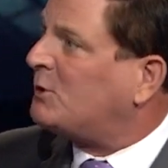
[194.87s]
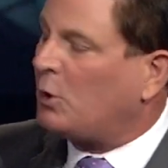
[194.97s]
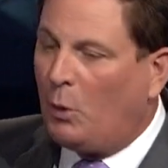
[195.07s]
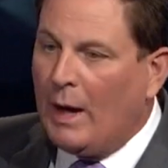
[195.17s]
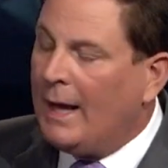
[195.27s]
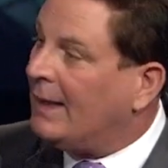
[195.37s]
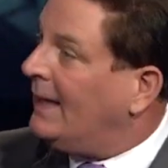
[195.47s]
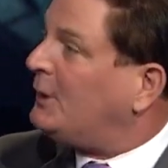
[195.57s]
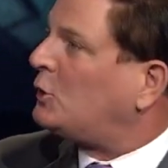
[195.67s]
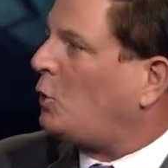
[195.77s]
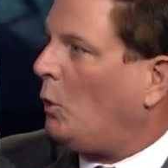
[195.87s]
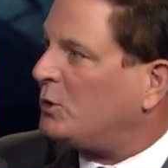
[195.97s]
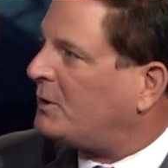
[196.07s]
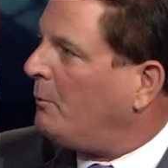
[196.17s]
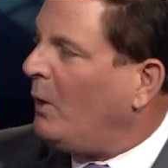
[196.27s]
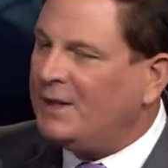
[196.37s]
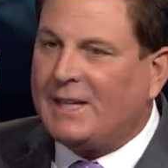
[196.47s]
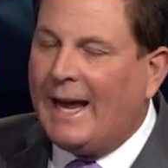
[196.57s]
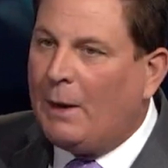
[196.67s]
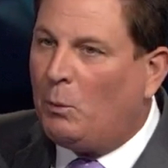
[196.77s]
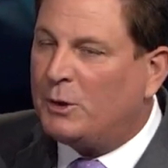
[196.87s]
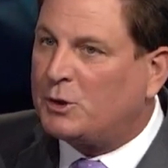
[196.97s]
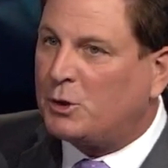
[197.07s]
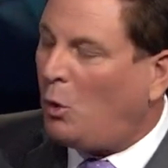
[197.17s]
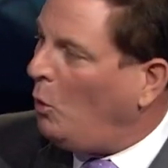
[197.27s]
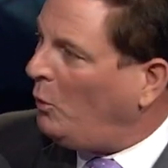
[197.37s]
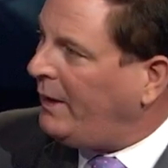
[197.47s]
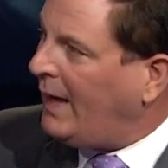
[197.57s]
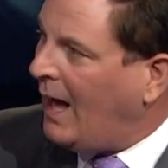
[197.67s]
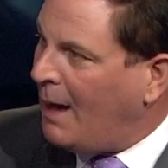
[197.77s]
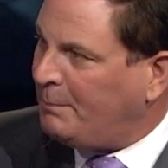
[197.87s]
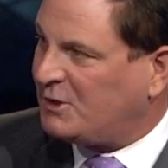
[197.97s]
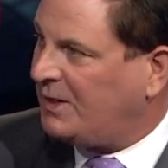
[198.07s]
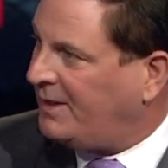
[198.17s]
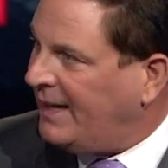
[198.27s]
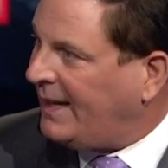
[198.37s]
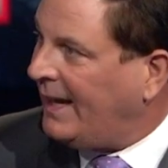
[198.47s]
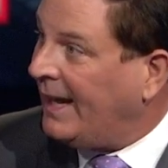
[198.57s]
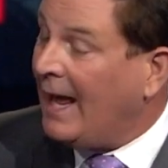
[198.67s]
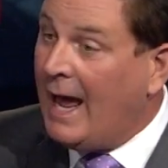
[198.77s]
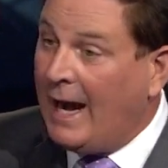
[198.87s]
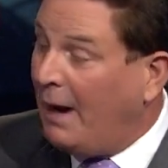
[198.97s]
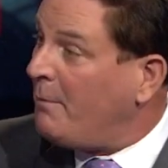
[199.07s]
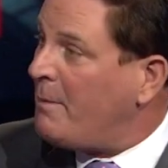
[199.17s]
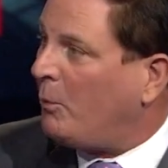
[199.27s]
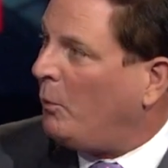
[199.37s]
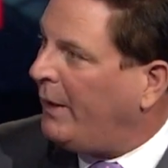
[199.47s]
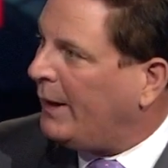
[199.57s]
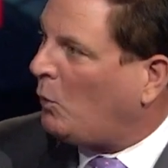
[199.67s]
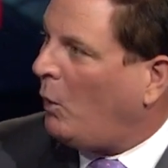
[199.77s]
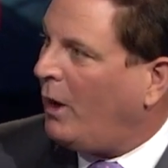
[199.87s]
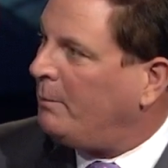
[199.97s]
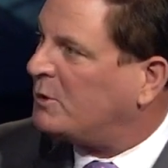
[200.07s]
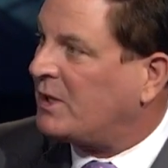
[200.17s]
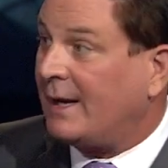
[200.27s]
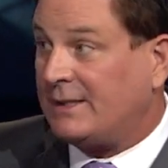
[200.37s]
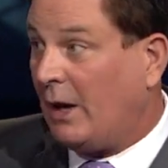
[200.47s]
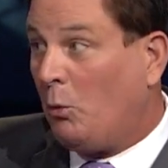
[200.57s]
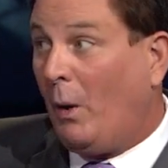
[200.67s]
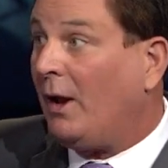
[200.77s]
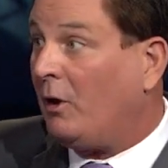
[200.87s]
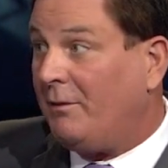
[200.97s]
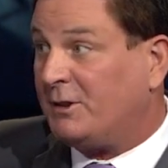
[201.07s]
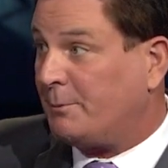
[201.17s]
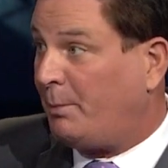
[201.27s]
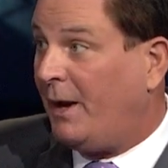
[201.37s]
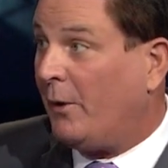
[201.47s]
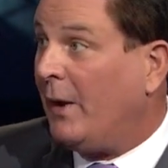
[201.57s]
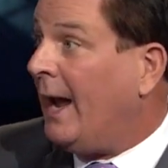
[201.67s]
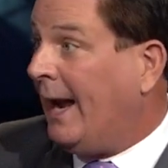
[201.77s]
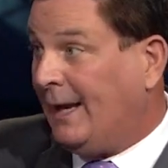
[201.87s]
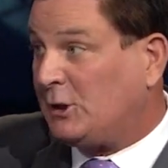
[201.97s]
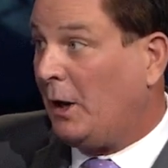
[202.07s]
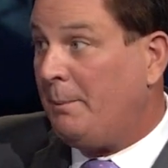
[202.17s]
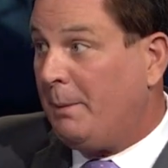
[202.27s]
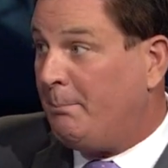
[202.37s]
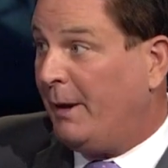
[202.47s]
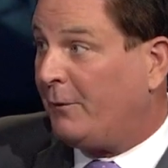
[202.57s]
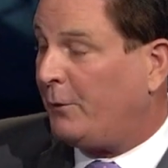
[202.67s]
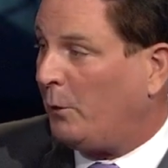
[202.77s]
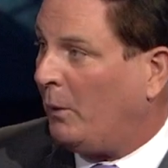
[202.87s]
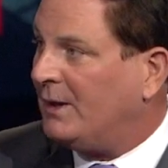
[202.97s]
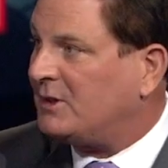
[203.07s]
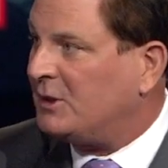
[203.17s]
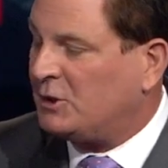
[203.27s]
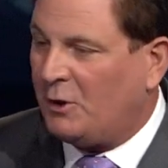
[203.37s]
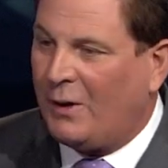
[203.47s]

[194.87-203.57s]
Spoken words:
So let's score some runs. And it was totally opposite thinking. And I remember when they acquired Moustakas, who I love as a player, and he's going to be big for the Reds this year.